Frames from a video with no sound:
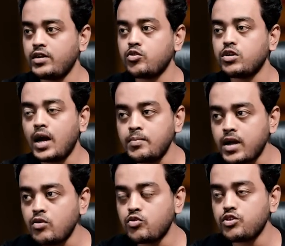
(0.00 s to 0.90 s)
It could come
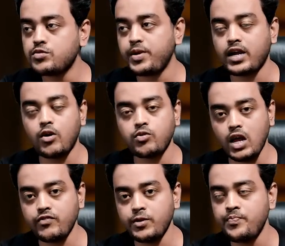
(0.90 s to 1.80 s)
down to this breakout
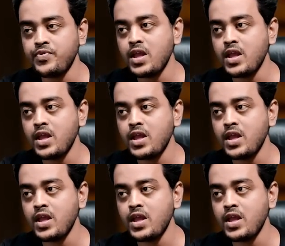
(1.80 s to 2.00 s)
level,